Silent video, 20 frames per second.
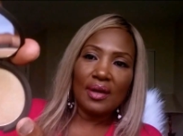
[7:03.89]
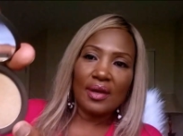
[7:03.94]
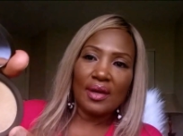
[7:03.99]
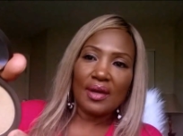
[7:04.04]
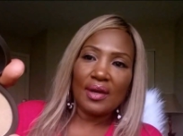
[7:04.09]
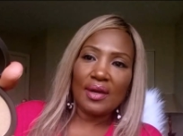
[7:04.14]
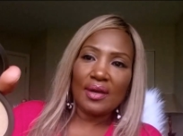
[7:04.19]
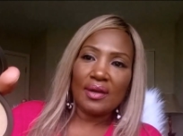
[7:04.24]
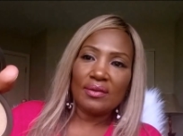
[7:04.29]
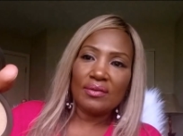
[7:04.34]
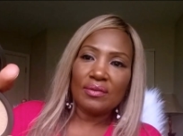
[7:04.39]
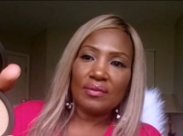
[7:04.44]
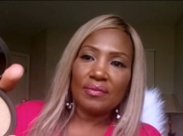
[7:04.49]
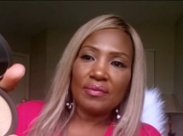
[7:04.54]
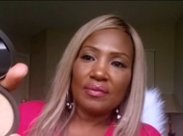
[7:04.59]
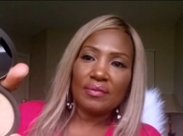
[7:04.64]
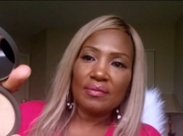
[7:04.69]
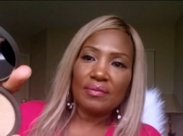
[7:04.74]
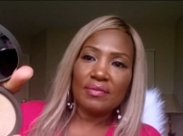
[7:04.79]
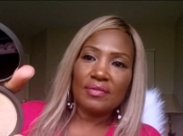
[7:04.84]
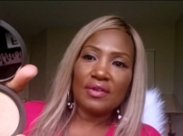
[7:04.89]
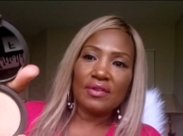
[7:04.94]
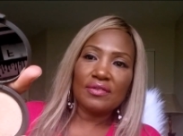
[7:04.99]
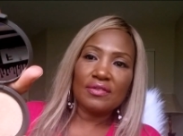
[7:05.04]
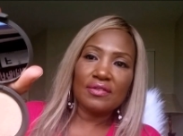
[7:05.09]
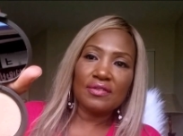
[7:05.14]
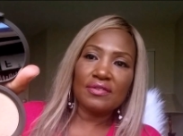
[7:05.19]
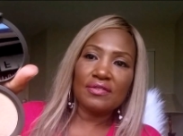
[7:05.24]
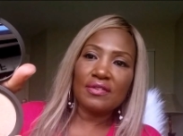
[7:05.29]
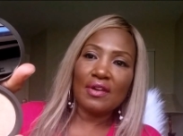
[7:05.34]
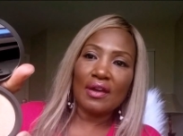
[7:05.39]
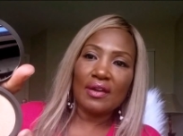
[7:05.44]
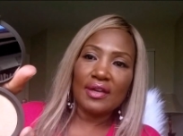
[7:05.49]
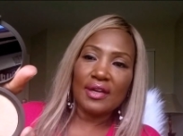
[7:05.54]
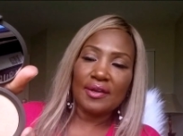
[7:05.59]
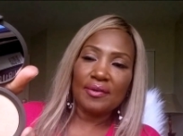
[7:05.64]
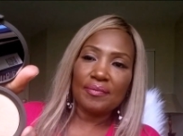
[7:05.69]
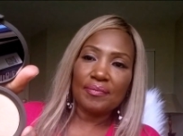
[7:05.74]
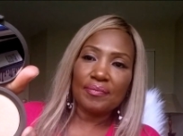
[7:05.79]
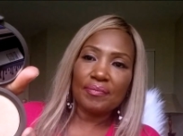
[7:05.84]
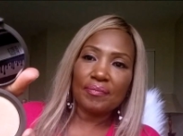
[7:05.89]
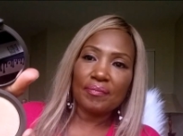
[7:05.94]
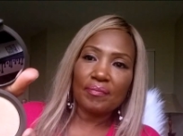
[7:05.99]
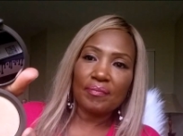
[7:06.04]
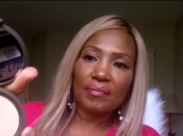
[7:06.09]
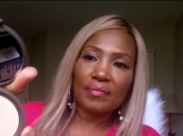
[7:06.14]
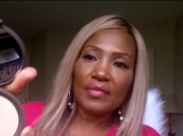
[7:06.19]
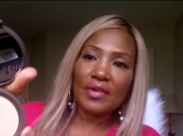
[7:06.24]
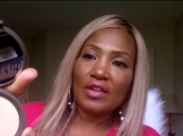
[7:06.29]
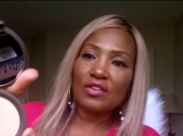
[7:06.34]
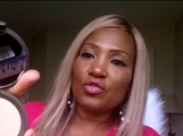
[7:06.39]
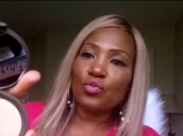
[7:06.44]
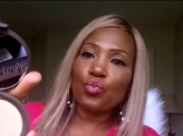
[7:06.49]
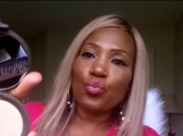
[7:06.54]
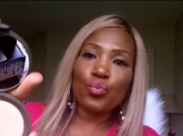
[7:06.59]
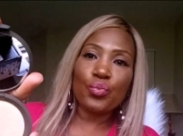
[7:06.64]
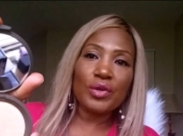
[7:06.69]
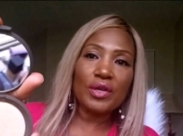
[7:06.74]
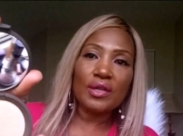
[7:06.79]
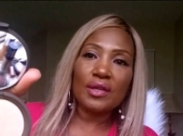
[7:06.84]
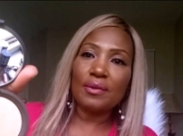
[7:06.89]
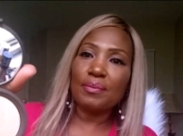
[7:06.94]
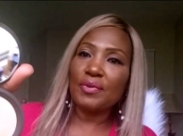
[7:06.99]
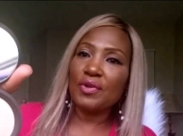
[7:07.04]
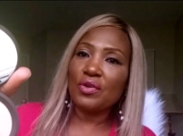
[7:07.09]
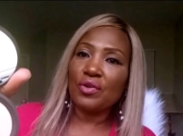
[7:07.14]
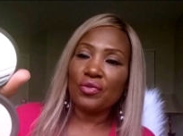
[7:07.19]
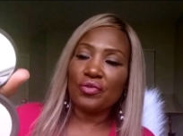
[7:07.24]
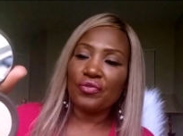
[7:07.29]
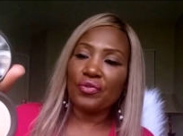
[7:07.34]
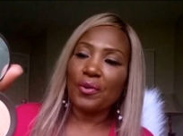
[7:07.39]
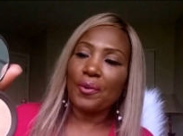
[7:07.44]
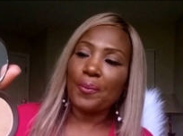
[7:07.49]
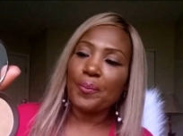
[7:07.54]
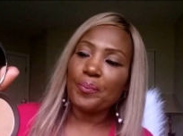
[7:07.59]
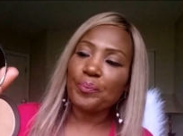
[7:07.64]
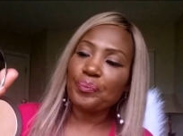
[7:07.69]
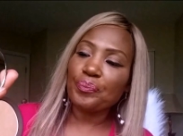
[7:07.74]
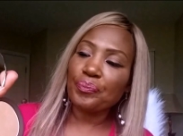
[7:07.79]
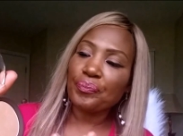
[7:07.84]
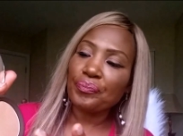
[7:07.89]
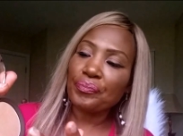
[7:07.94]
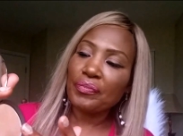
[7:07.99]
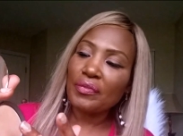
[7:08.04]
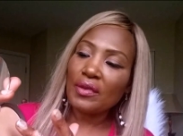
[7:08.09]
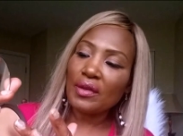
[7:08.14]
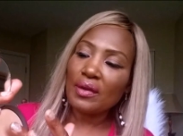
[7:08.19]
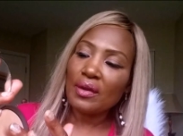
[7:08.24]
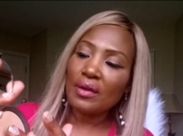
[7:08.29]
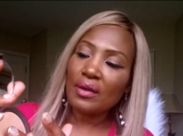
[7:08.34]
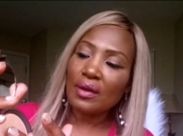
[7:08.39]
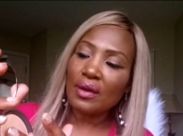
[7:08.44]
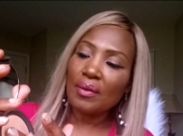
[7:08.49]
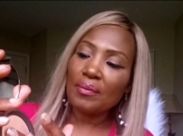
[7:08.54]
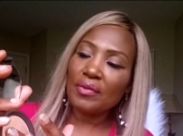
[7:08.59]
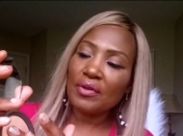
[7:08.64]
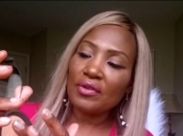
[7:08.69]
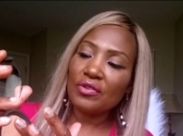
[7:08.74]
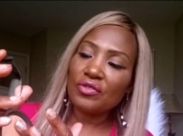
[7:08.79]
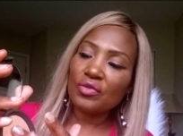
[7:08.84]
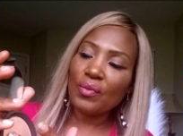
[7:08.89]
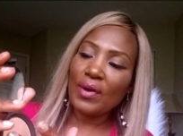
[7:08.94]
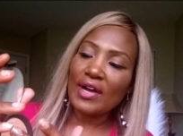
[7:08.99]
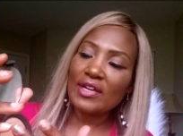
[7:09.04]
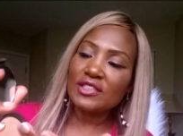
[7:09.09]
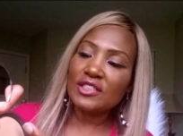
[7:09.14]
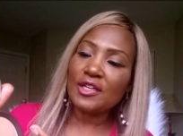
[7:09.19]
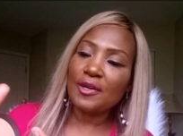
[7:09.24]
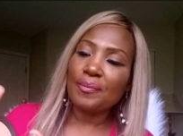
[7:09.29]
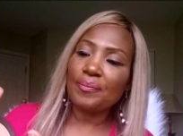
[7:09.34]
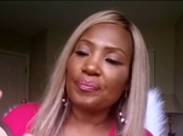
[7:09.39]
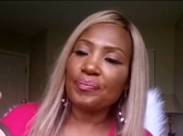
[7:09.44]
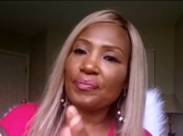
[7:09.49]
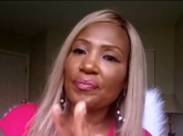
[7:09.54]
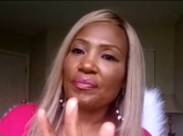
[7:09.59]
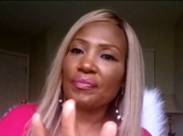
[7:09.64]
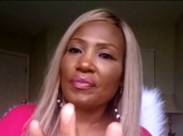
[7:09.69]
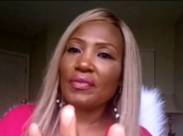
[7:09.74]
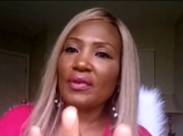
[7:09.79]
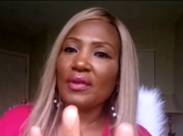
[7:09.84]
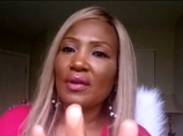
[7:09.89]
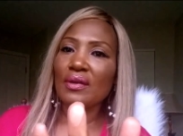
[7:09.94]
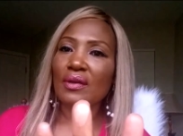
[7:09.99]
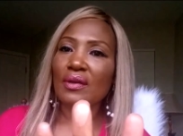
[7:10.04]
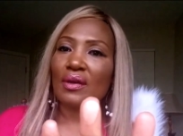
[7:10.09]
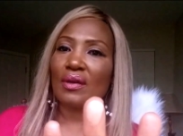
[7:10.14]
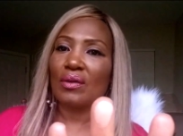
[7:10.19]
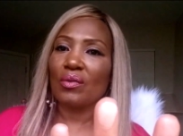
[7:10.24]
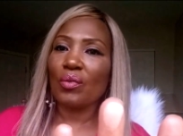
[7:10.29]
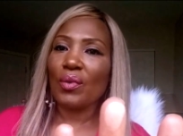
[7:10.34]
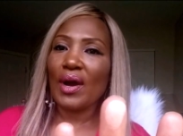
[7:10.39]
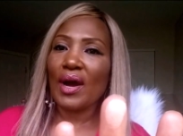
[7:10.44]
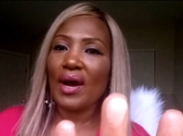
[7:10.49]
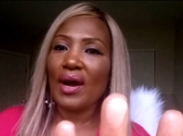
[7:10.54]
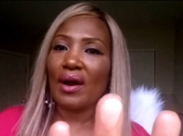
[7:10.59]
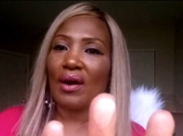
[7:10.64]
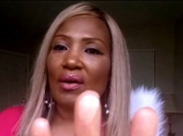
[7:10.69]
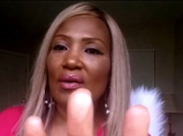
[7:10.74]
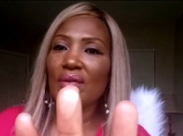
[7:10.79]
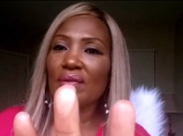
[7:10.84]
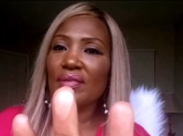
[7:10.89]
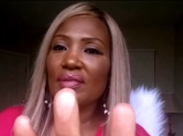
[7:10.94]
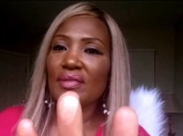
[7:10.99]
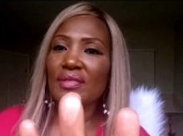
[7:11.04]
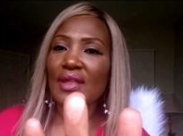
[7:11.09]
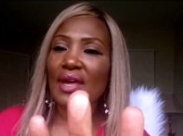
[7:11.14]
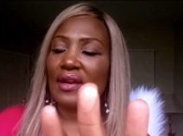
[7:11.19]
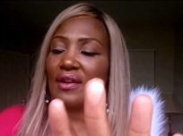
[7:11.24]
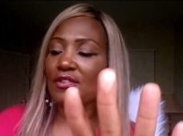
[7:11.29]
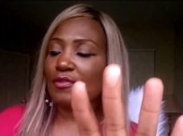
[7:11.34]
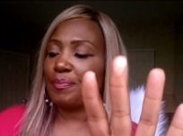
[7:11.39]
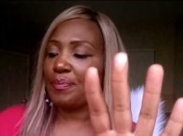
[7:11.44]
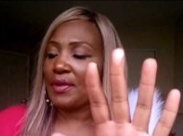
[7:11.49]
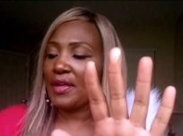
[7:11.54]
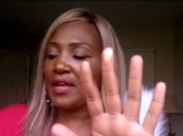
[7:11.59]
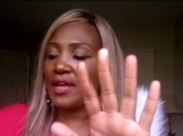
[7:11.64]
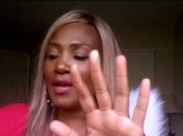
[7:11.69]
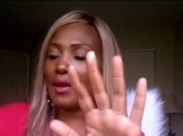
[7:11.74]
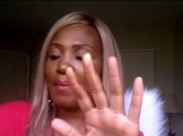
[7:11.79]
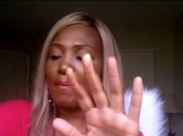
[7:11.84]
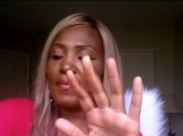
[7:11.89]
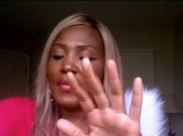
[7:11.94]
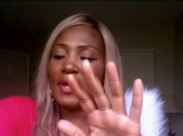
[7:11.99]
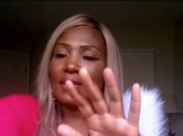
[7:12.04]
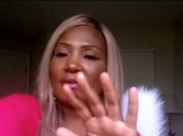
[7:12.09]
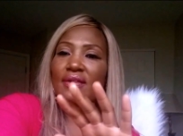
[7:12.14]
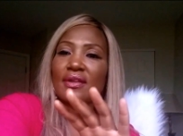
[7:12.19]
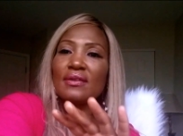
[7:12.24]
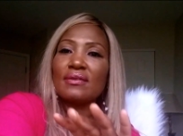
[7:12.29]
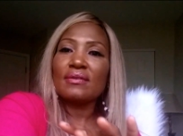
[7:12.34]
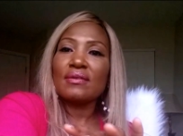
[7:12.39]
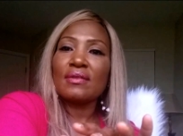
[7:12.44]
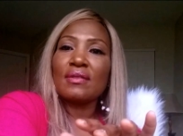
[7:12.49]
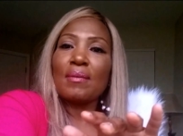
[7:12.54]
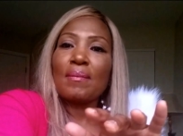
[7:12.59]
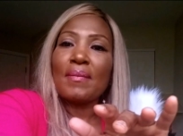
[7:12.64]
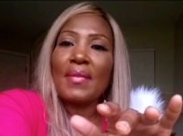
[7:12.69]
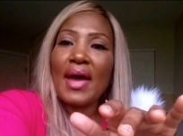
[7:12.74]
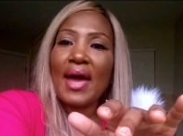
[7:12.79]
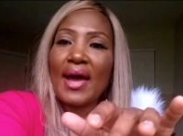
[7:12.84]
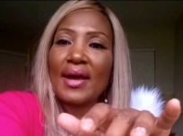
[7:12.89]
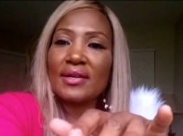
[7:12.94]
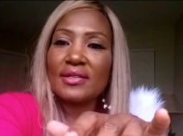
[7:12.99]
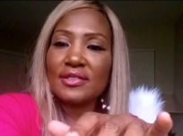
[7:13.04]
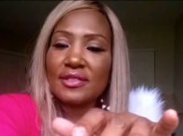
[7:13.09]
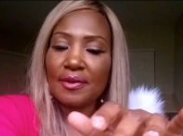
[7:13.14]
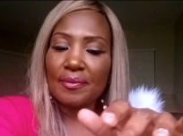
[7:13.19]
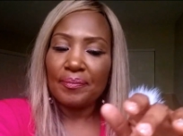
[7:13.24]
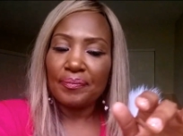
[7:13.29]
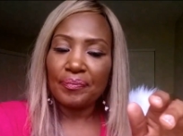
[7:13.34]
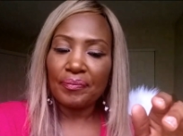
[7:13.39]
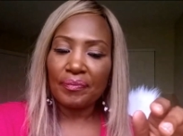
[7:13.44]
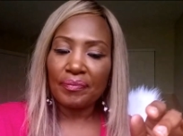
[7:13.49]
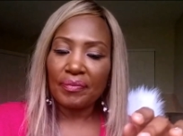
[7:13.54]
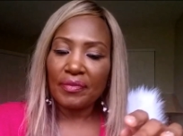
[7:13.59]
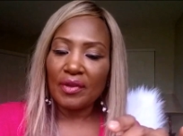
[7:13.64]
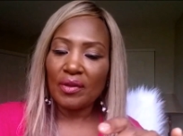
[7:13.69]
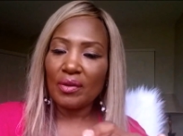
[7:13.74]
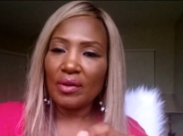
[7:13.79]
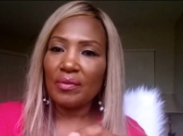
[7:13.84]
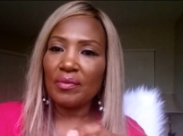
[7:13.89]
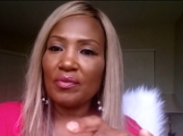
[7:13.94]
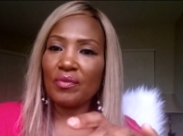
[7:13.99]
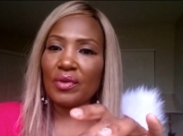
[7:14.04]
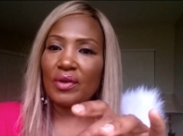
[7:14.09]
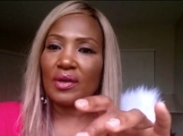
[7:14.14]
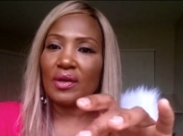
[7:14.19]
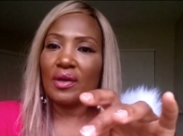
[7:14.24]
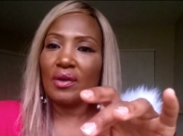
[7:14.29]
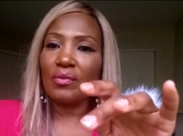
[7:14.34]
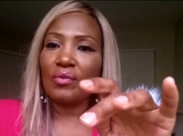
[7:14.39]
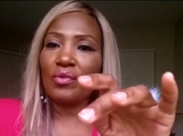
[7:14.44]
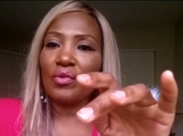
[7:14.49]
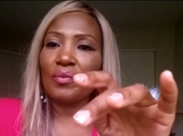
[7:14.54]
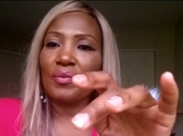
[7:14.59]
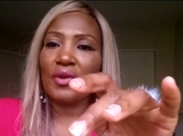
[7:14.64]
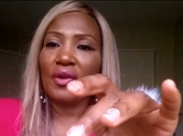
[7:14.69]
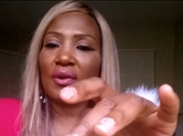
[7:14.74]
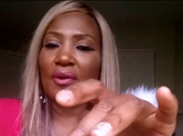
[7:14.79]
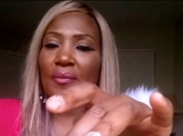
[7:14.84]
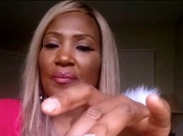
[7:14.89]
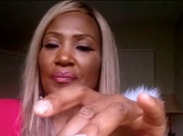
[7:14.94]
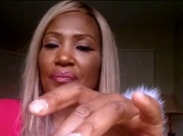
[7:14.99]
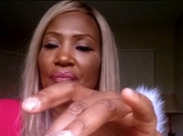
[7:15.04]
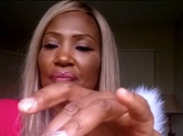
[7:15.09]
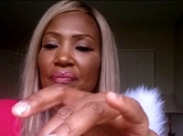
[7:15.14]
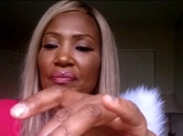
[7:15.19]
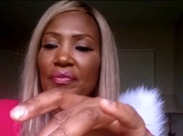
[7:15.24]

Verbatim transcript: And this is stunning. It's really beautiful. I'm going to swatch it. Wow. That is pigmented to the max. I'm running out of room here.